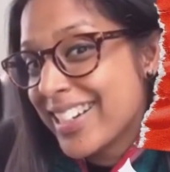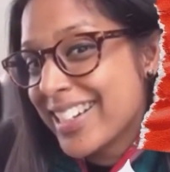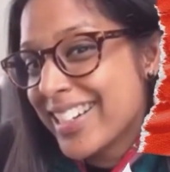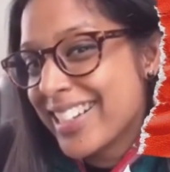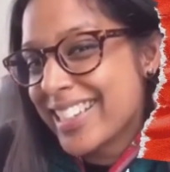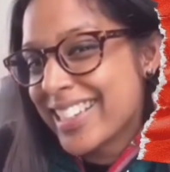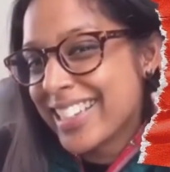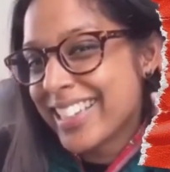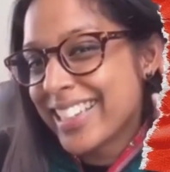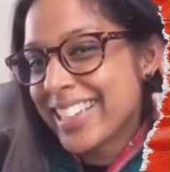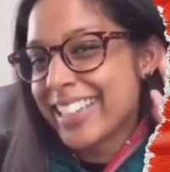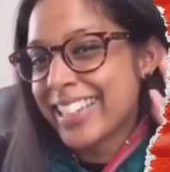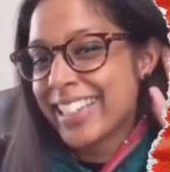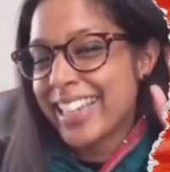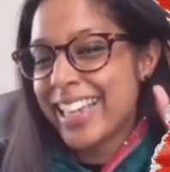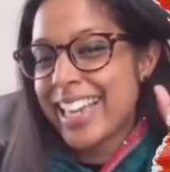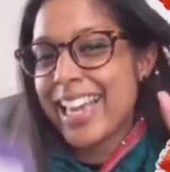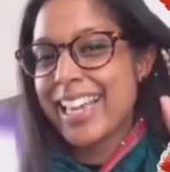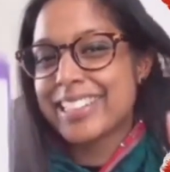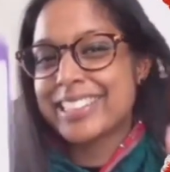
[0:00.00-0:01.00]

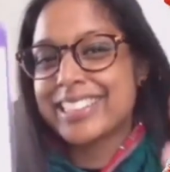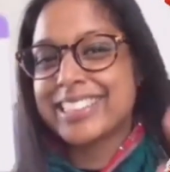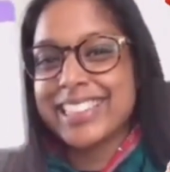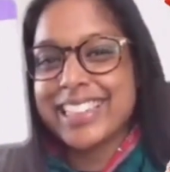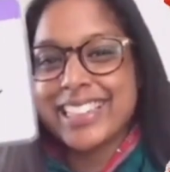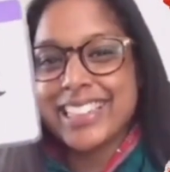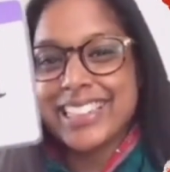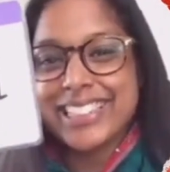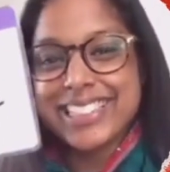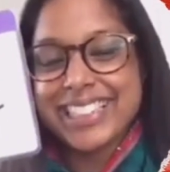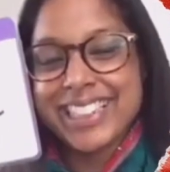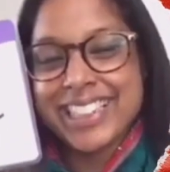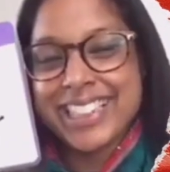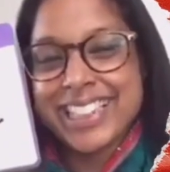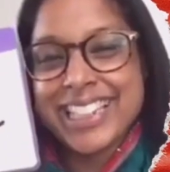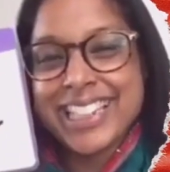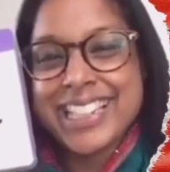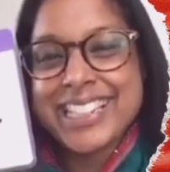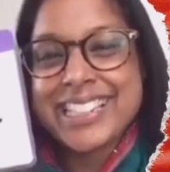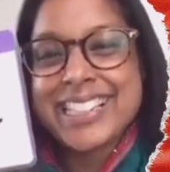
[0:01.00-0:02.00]
Yes, it
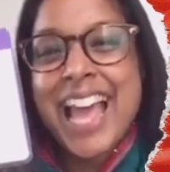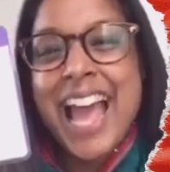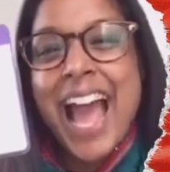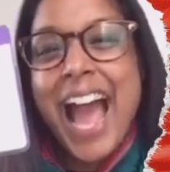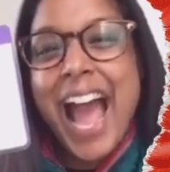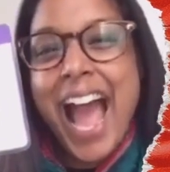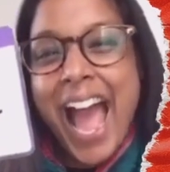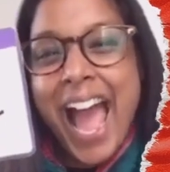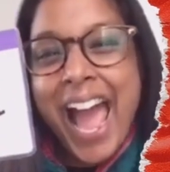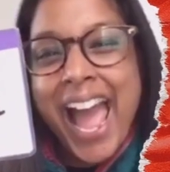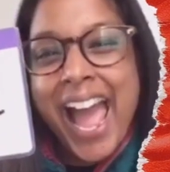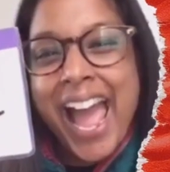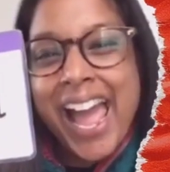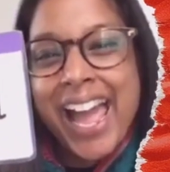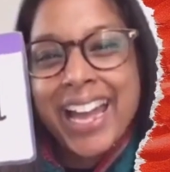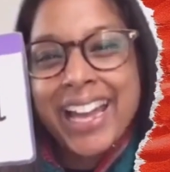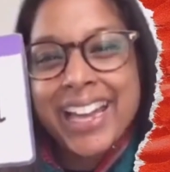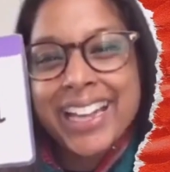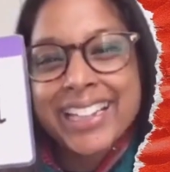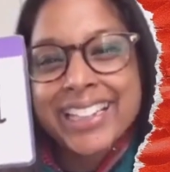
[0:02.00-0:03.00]
is
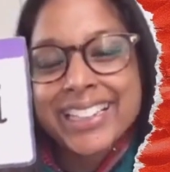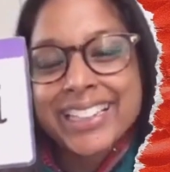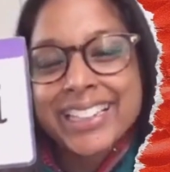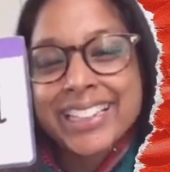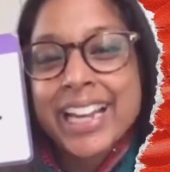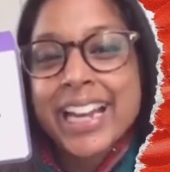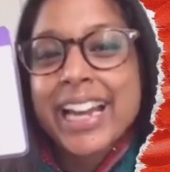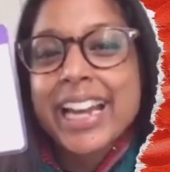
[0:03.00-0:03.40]
A.